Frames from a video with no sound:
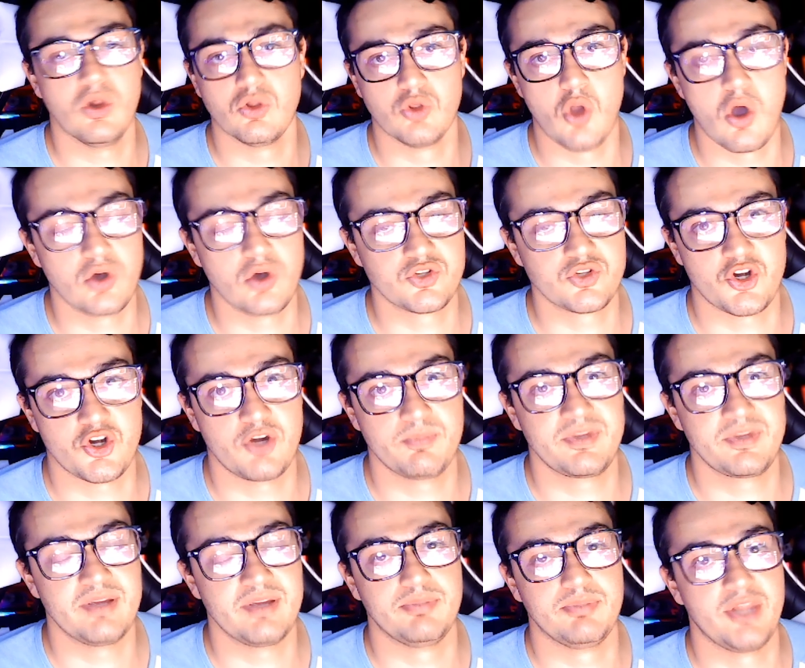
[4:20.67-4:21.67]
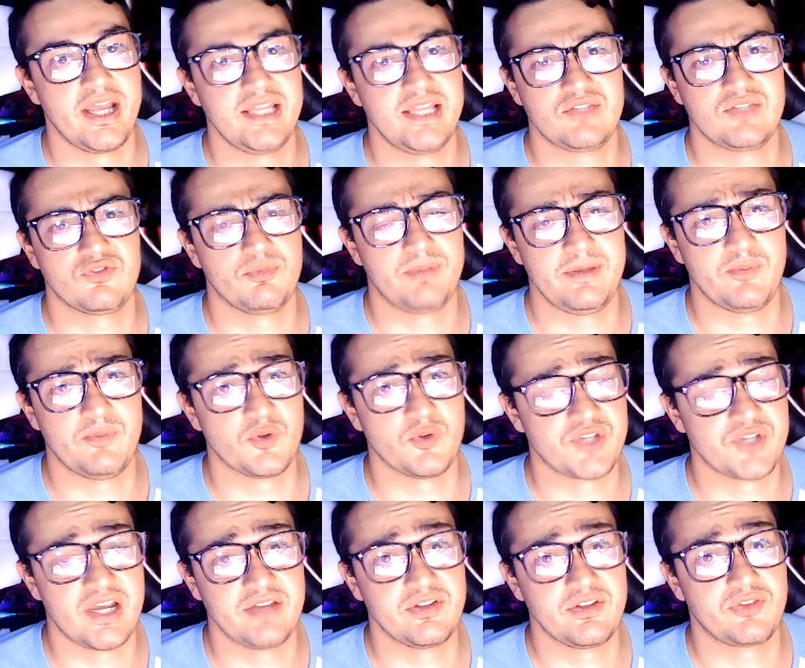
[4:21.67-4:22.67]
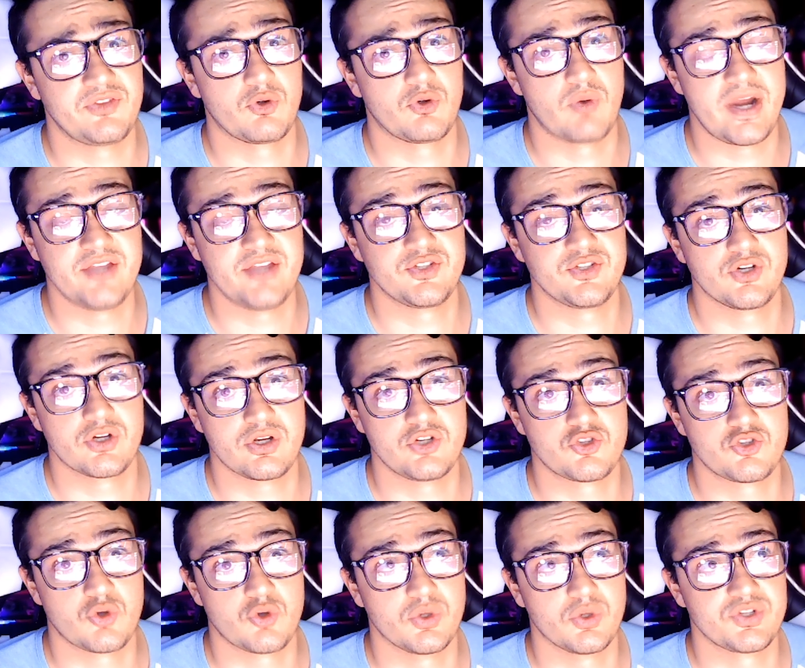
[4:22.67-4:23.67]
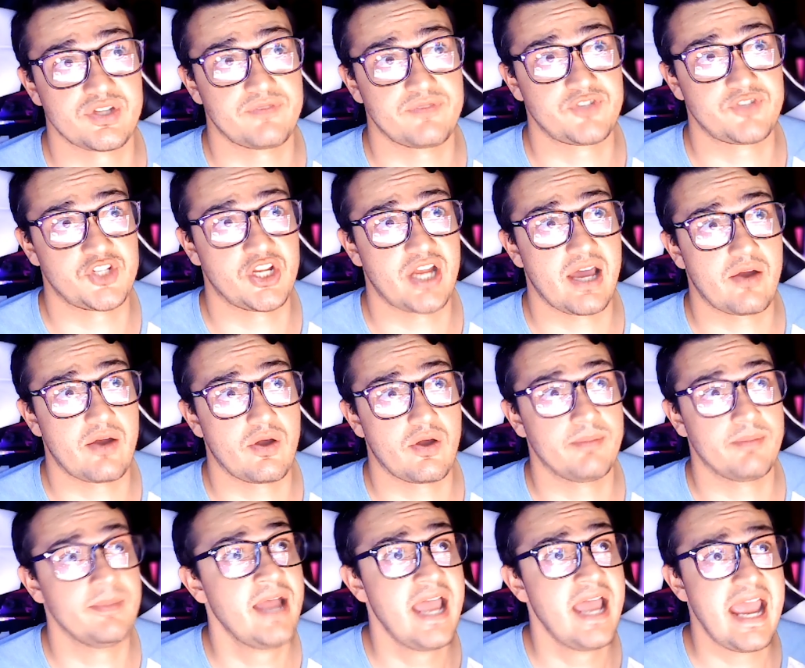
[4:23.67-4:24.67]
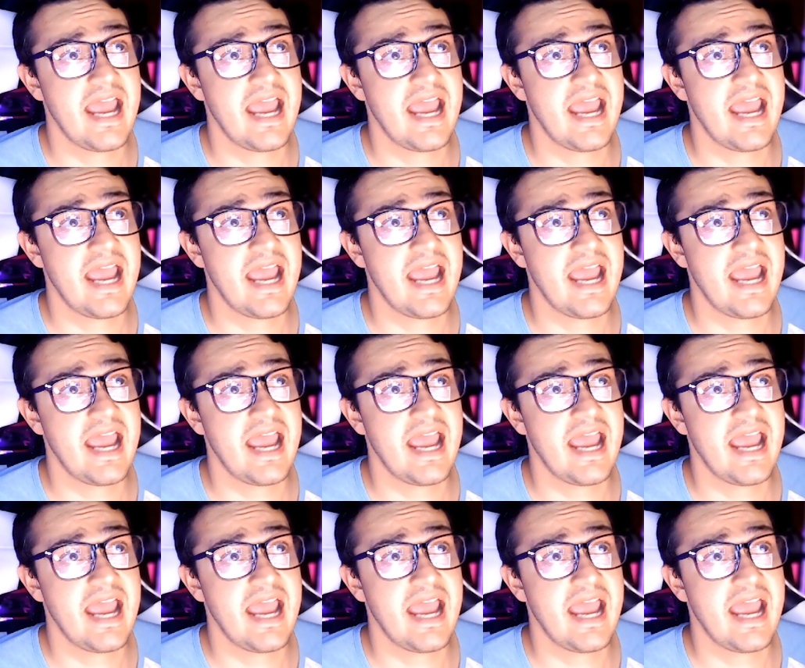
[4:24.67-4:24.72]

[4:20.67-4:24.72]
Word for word: long-term complaints from people saying that their Razer controllers have shit out on them,